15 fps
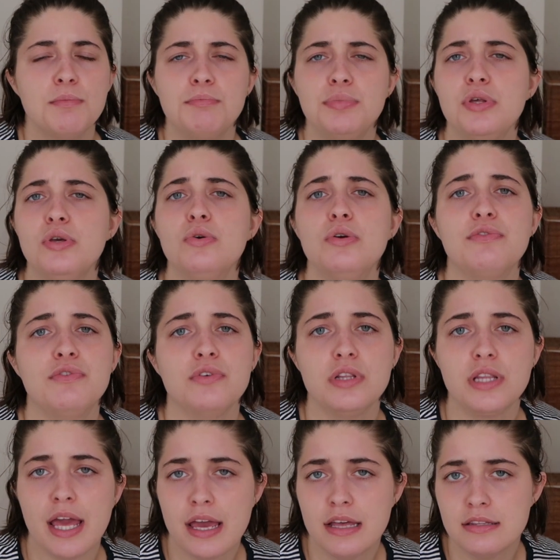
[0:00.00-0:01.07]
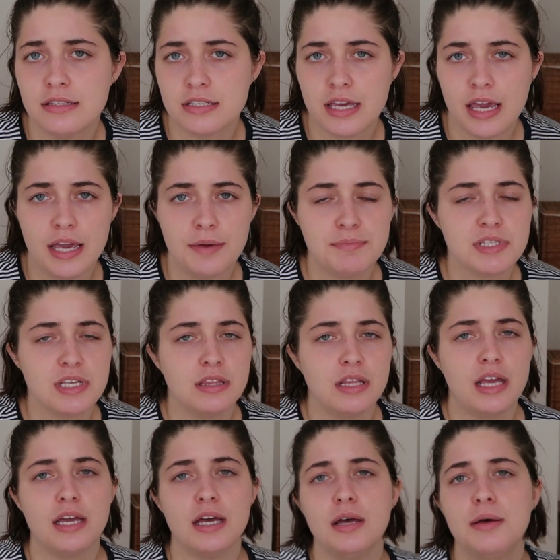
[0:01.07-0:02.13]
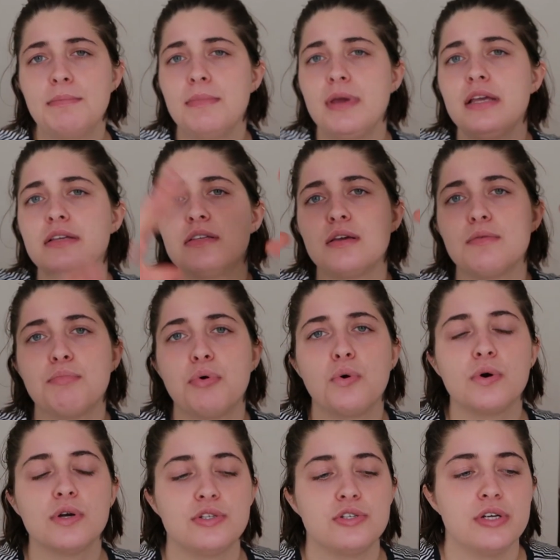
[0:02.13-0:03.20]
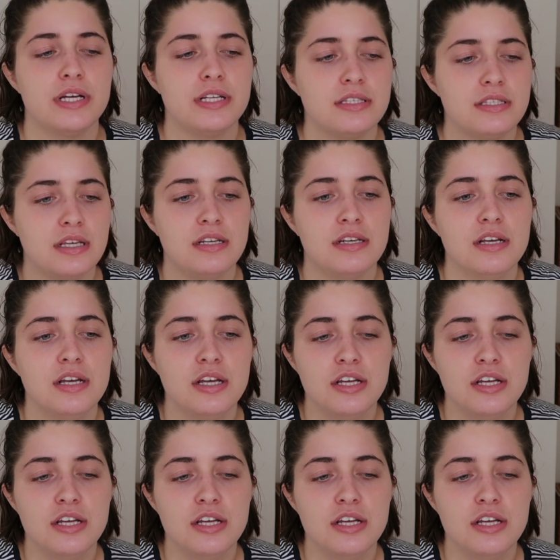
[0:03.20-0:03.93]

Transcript: beautiful landscapes and like amazing portraits and,